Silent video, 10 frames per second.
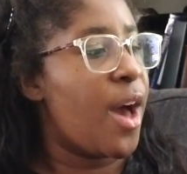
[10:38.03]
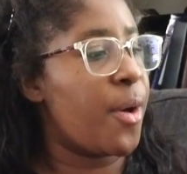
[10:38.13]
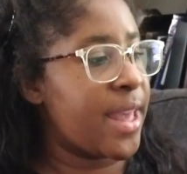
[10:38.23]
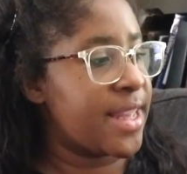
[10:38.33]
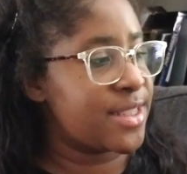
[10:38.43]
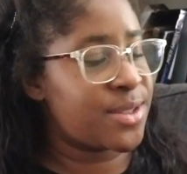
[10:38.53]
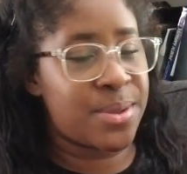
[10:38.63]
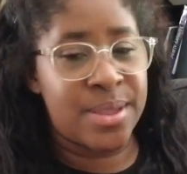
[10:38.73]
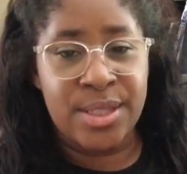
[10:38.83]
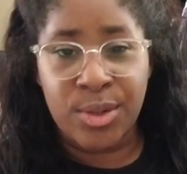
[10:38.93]
Okay, so
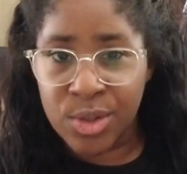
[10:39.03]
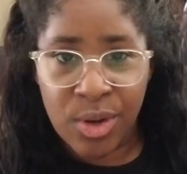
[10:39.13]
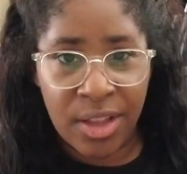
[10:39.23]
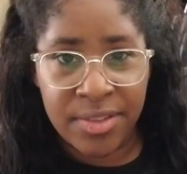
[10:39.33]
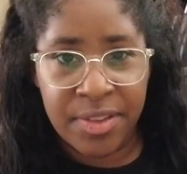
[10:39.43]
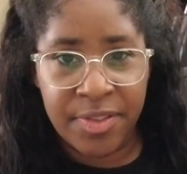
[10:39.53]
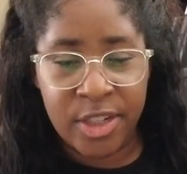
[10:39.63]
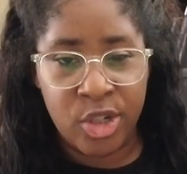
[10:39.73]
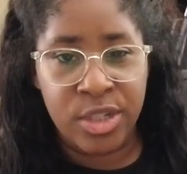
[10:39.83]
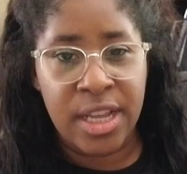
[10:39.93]
those are all of the
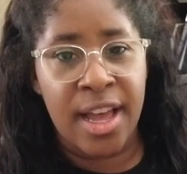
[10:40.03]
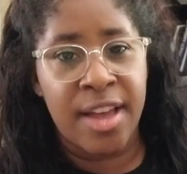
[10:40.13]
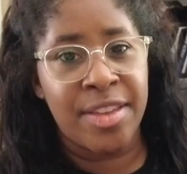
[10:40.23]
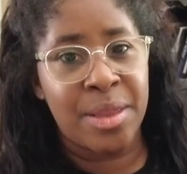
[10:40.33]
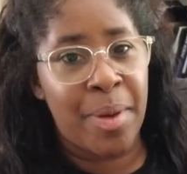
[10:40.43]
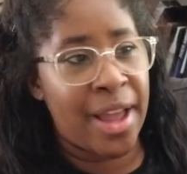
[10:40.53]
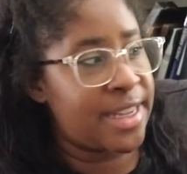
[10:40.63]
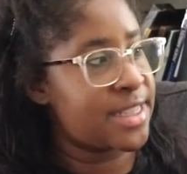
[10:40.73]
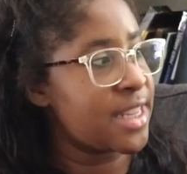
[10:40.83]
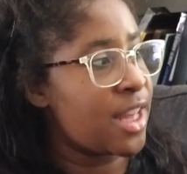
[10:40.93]
features of the bag
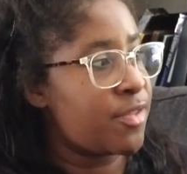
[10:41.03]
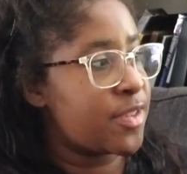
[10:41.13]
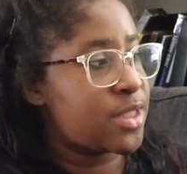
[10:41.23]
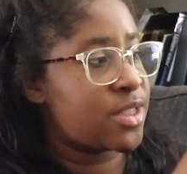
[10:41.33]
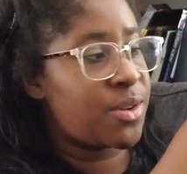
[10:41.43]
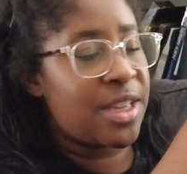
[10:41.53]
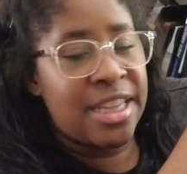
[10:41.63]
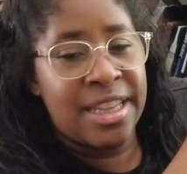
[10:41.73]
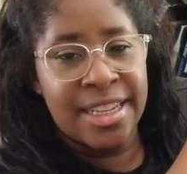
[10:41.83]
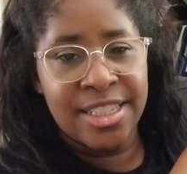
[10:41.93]
itself. So
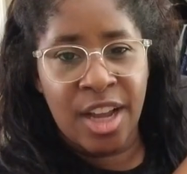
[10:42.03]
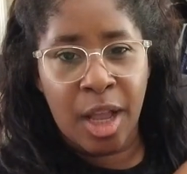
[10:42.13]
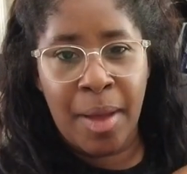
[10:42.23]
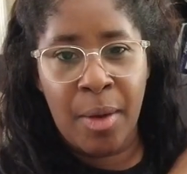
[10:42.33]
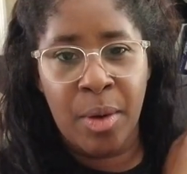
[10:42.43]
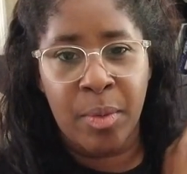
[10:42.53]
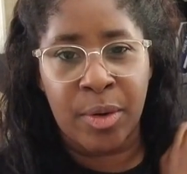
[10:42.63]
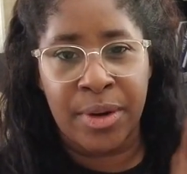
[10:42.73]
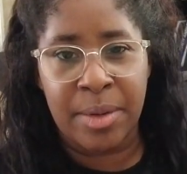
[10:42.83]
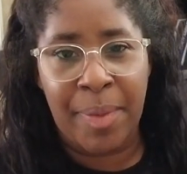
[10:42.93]
let's talk about what we're
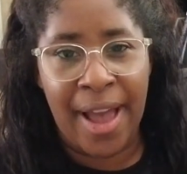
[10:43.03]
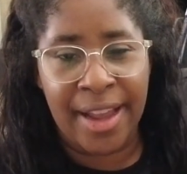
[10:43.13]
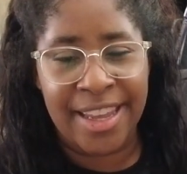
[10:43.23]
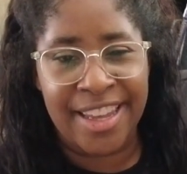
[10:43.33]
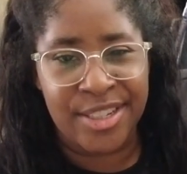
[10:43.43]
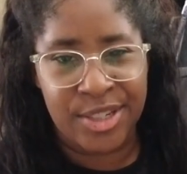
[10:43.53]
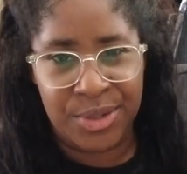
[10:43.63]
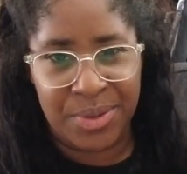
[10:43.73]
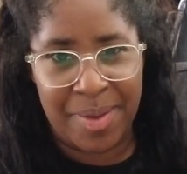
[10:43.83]
going to pack into the